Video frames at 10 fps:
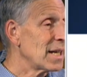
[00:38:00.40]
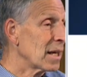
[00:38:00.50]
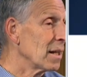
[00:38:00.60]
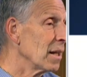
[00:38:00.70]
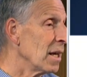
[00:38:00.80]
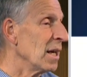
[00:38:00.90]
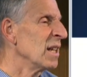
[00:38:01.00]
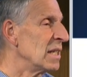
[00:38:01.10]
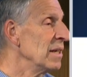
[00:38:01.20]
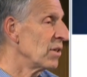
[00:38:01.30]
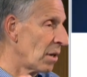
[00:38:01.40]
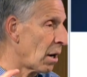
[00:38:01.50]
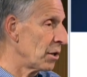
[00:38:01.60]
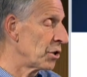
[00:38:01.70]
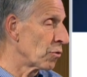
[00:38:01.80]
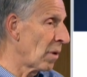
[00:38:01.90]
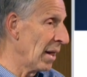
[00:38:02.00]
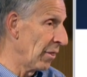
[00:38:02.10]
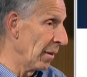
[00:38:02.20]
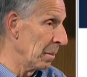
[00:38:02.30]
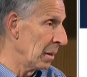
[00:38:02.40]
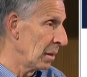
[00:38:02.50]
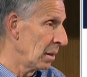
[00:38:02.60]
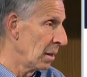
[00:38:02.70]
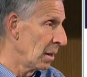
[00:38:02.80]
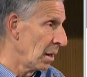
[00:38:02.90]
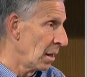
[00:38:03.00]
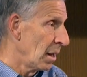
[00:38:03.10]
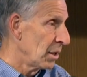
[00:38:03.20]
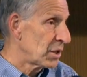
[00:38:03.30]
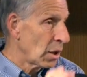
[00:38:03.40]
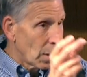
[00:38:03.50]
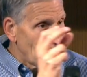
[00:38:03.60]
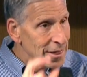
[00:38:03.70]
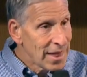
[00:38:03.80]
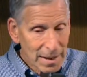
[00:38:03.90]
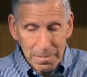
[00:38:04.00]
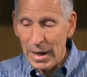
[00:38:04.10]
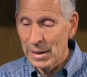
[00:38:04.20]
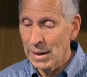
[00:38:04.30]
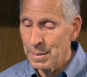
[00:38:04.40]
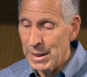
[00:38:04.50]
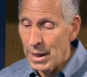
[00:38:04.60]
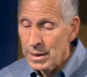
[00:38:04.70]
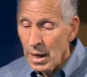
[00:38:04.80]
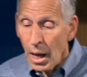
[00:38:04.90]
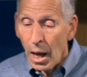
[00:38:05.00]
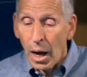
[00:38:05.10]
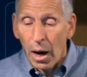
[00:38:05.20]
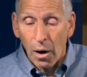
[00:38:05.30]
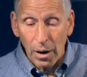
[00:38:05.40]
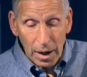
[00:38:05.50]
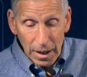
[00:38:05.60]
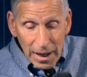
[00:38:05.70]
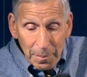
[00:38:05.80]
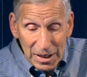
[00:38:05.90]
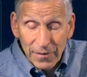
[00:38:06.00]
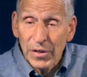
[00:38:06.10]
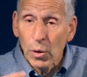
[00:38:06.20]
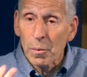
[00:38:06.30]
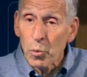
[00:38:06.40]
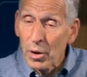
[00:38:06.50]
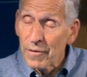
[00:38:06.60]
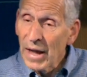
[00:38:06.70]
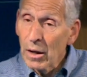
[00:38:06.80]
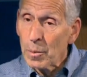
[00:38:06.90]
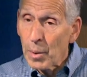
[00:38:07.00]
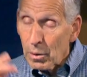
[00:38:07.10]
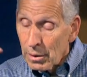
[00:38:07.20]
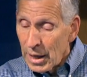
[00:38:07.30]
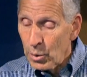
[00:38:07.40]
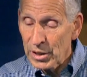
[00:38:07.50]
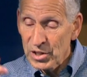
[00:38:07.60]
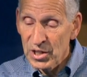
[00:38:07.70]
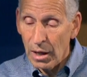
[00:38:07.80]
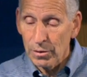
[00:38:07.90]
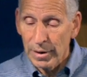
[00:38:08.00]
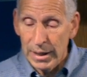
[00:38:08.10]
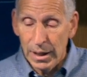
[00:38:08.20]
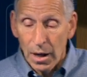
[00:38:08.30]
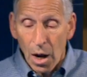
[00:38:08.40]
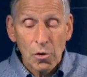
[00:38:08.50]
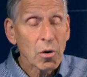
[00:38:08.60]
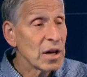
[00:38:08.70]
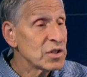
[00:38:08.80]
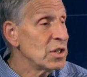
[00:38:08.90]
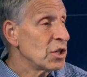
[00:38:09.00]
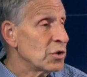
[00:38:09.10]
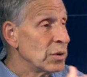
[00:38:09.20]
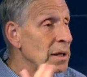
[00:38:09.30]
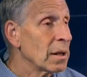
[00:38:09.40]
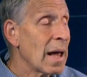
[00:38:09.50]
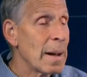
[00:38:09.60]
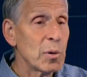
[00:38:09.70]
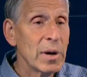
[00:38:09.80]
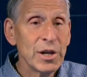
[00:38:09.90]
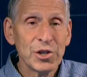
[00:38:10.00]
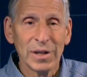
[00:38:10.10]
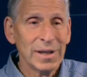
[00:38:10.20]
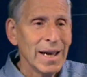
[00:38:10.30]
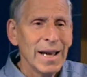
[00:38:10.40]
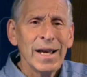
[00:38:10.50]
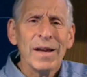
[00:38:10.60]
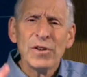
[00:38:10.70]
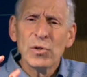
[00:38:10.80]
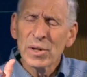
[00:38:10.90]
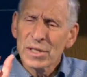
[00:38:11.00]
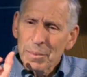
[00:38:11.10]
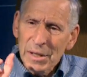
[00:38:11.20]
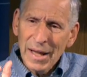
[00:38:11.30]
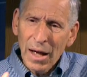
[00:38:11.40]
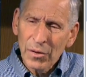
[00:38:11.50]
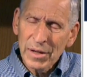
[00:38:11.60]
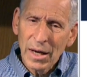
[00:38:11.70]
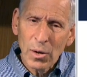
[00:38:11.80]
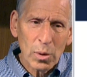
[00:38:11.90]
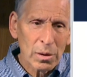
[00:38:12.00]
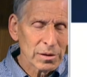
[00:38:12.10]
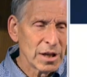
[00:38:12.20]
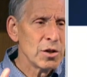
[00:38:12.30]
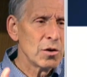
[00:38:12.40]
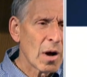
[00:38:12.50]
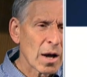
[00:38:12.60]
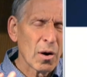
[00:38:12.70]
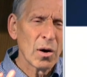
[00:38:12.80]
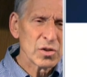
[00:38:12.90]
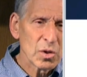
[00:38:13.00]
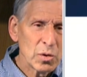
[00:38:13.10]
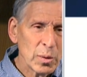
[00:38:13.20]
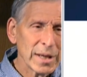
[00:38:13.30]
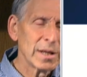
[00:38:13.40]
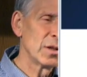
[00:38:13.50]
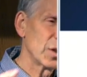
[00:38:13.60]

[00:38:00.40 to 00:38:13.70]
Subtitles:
Secondly, it's even hard to rent them. So that might limit it. But if there were more available, it would accelerate it. Cross-industry collaboration. If you're doing something in the healthcare world and you're not also doing it